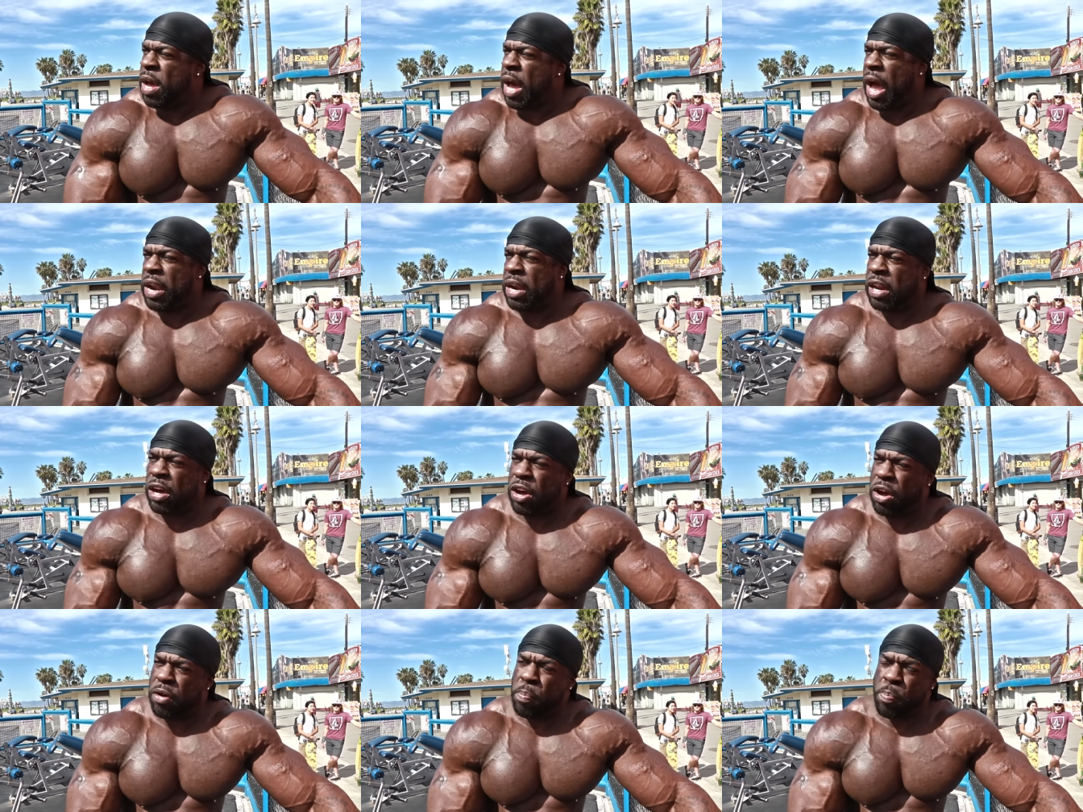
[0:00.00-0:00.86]
I
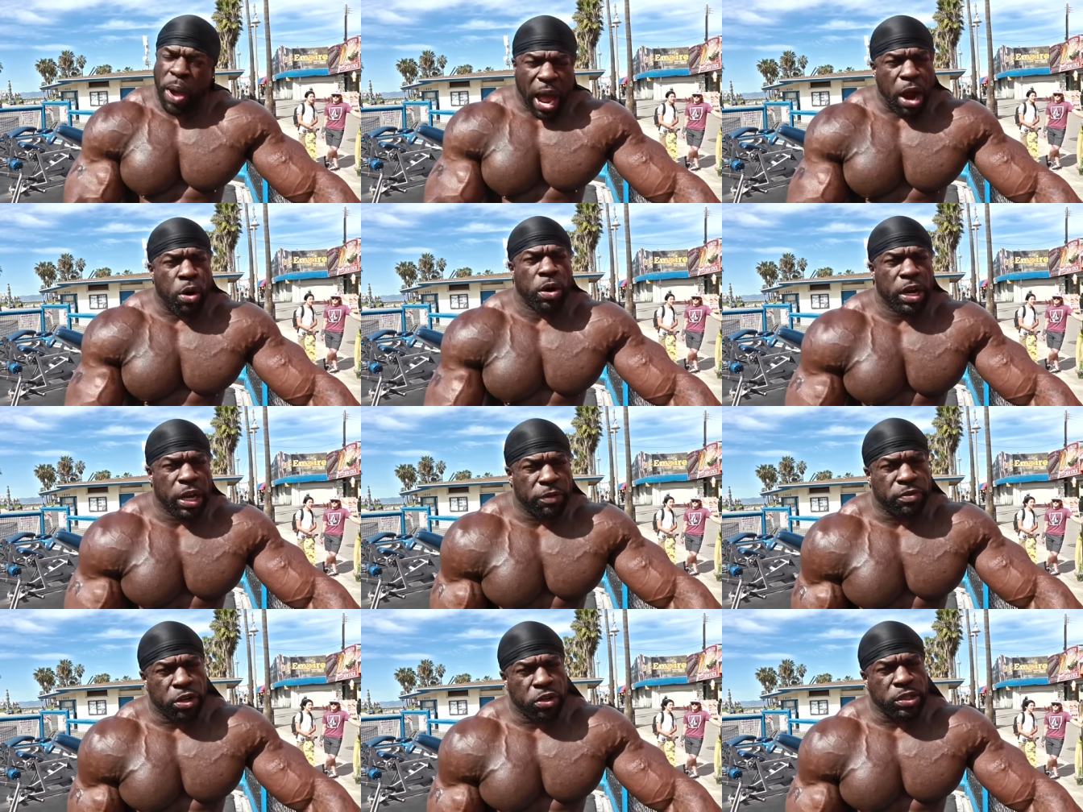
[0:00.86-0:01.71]
love
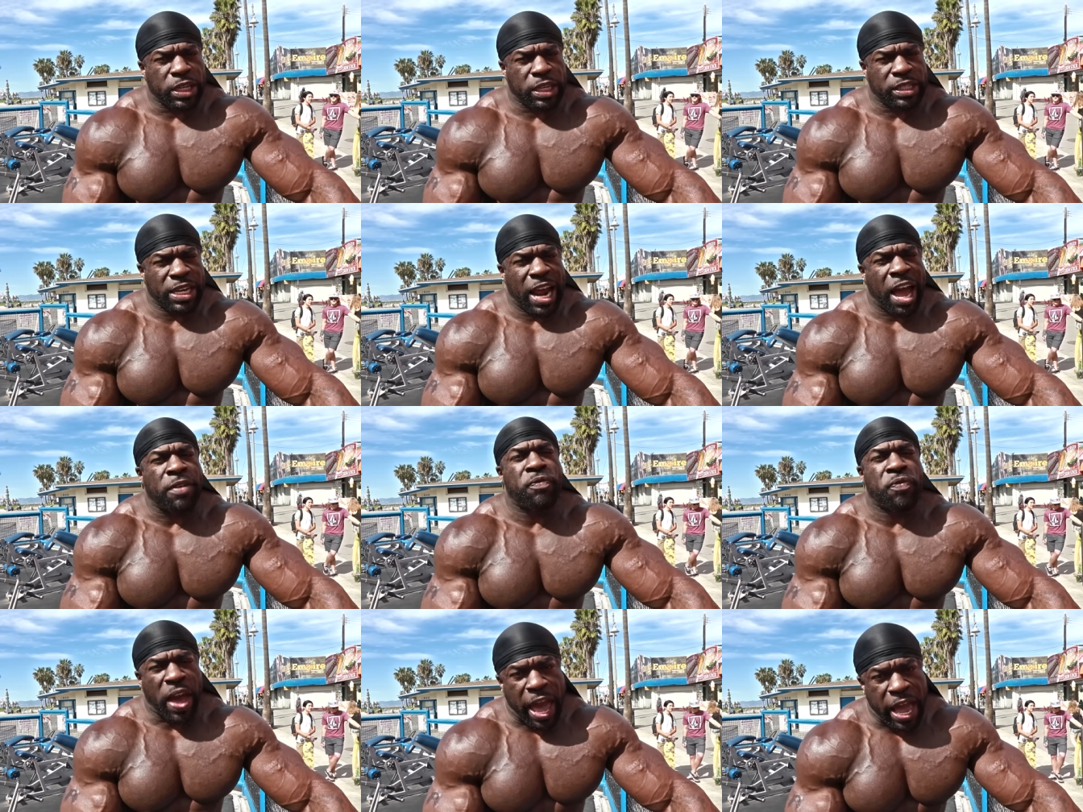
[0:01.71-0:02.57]
powerlifters that's not
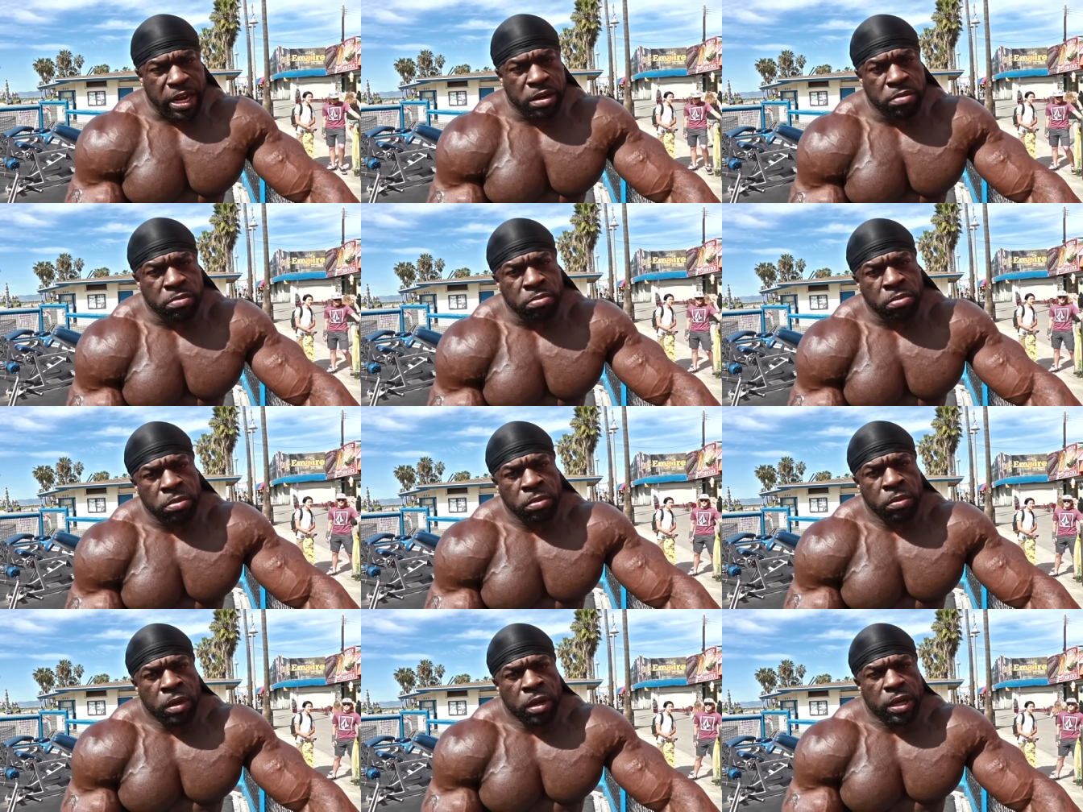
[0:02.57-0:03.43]
fat,
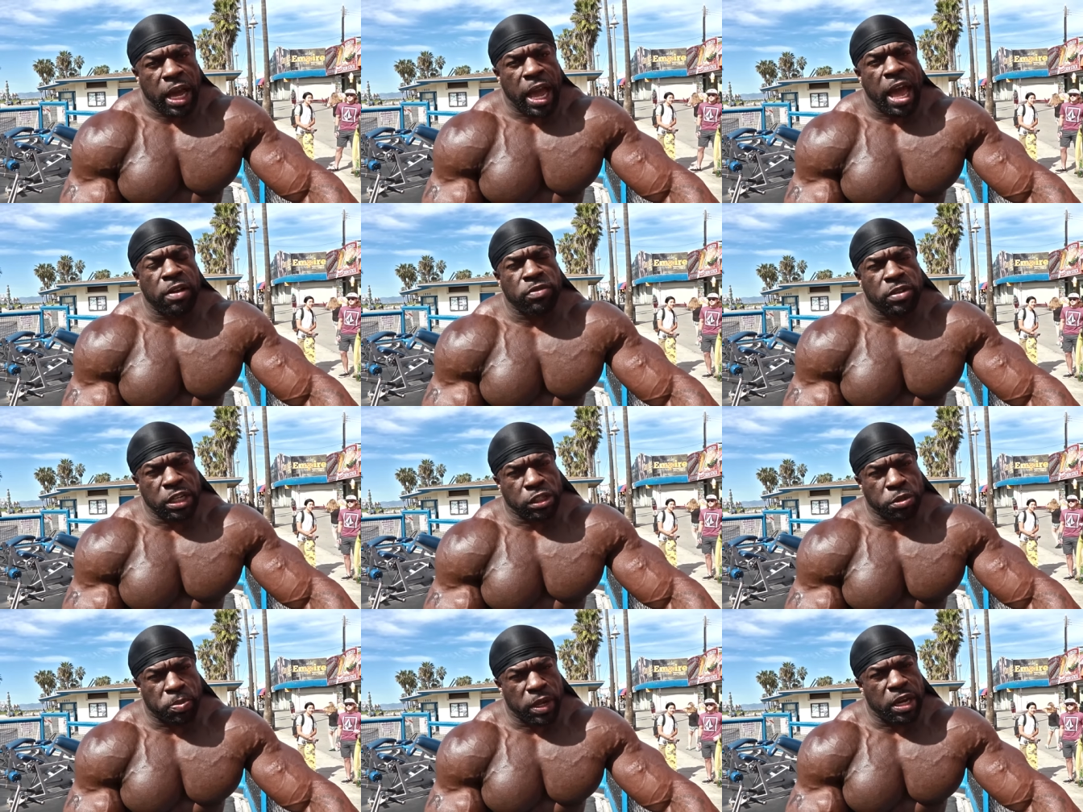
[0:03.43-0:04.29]
that have
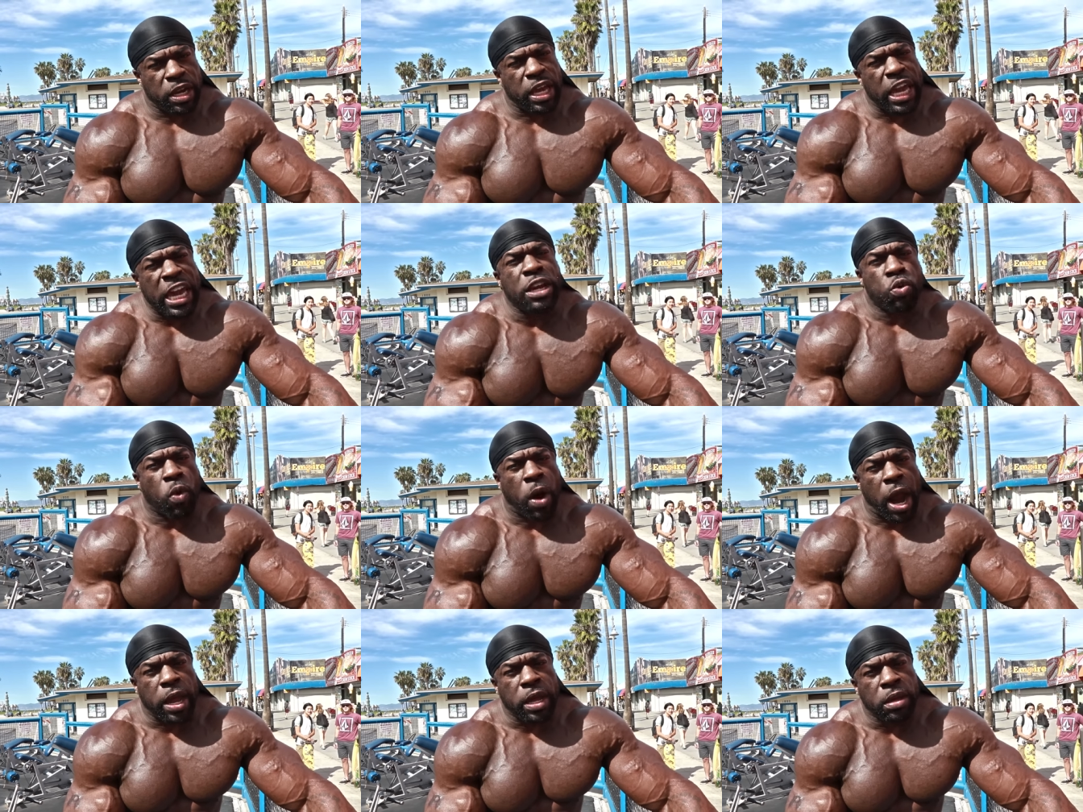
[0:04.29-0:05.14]
discipline to eat
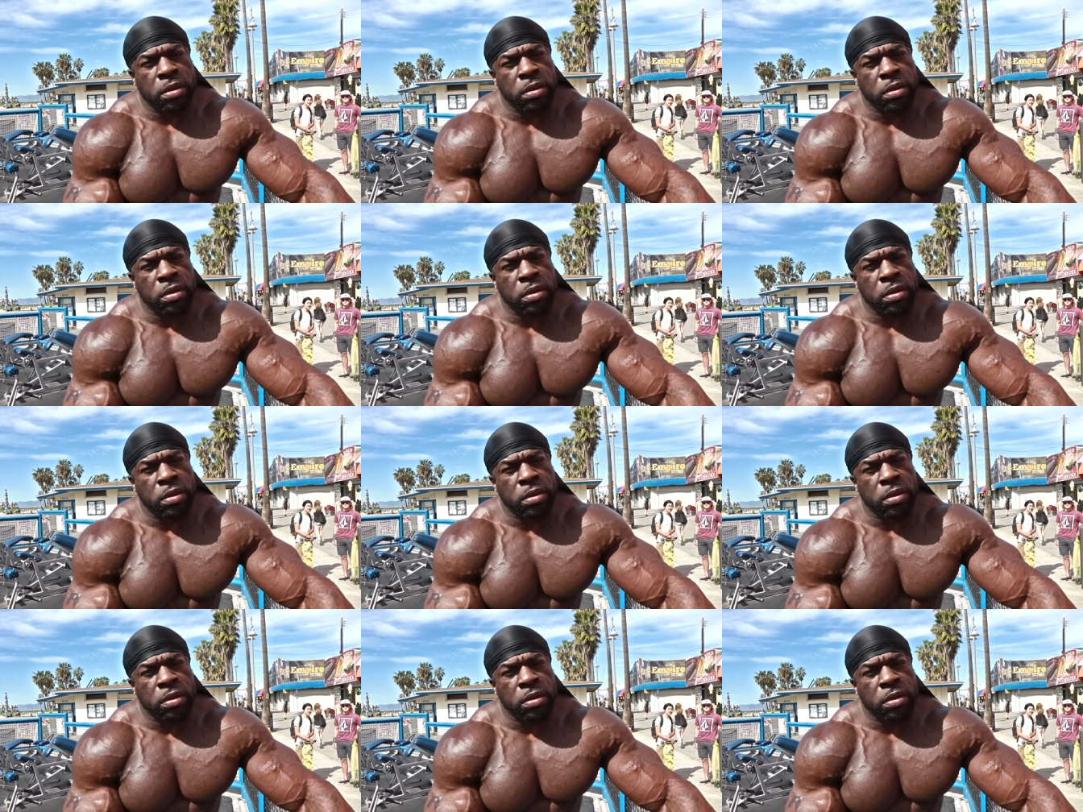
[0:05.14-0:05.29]
right.